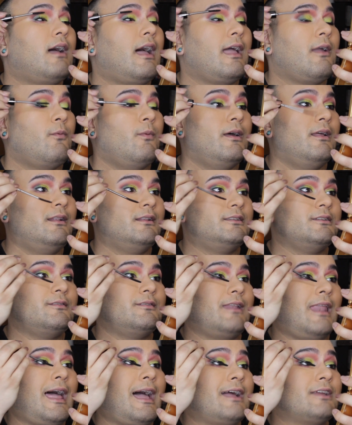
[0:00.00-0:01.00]
I will
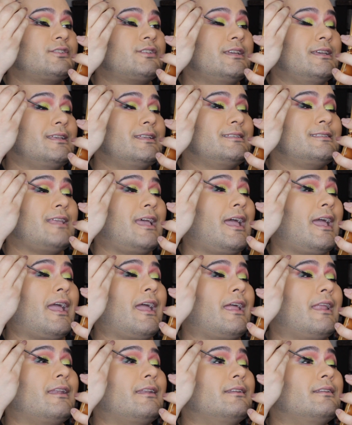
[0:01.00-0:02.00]
do lashes
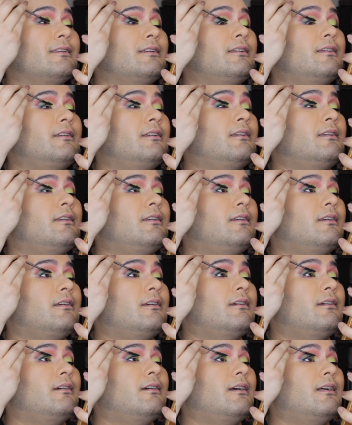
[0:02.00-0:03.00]
and
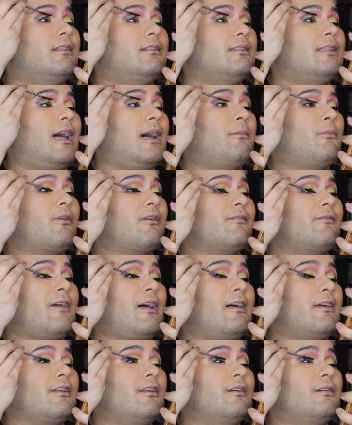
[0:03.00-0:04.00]
a lot more
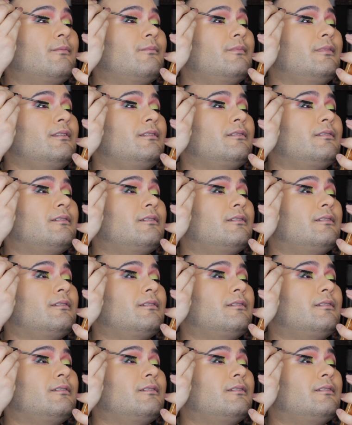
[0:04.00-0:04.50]
volume.